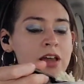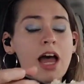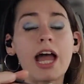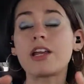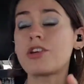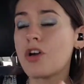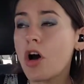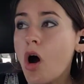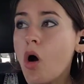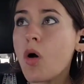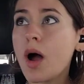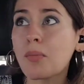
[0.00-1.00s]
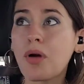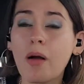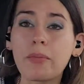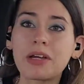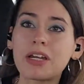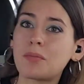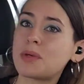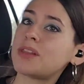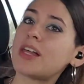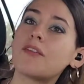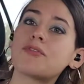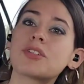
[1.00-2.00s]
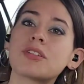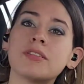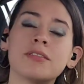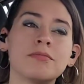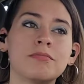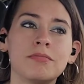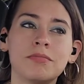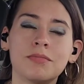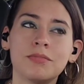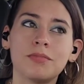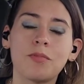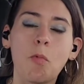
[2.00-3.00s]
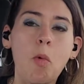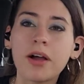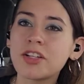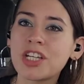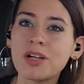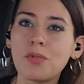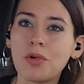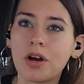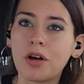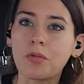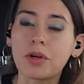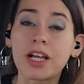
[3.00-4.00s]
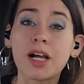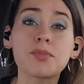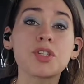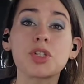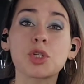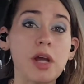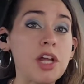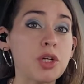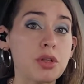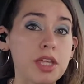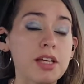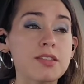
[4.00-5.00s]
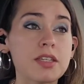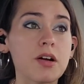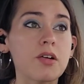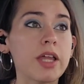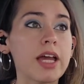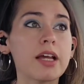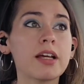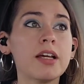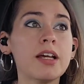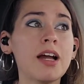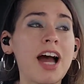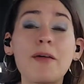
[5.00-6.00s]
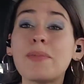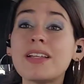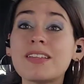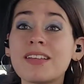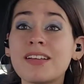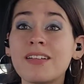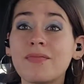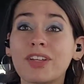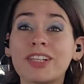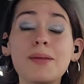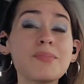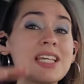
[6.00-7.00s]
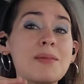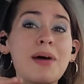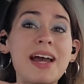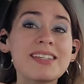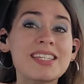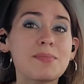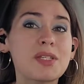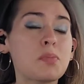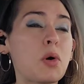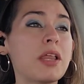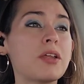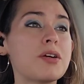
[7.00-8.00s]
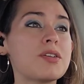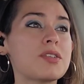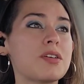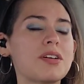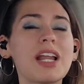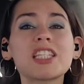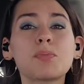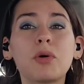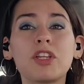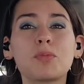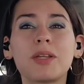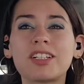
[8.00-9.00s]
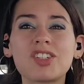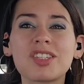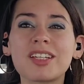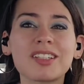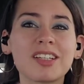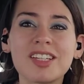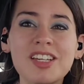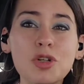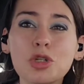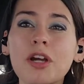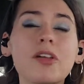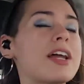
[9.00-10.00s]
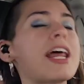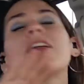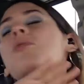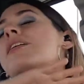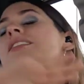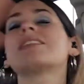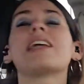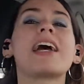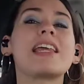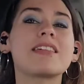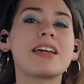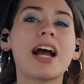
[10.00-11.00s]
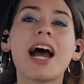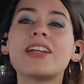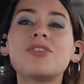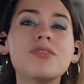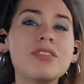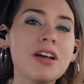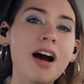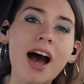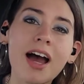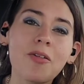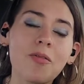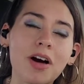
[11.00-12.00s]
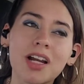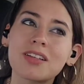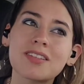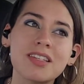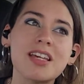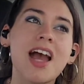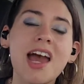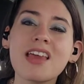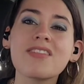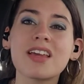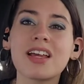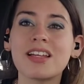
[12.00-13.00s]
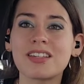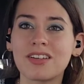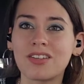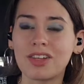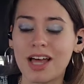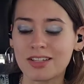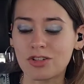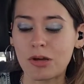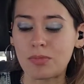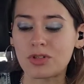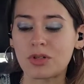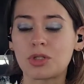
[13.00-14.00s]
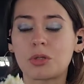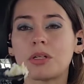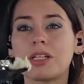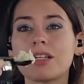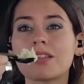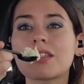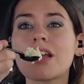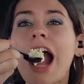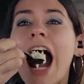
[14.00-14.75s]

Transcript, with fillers: I know I'm probably going to be left wanting more when it comes to Stranger Things, though. Like, I've been glimpsing by some spoilers, or not spoilers, but like just like the teaser trailer, and I don't want to see anything. I do not want to see anything until the last 2 episodes are released.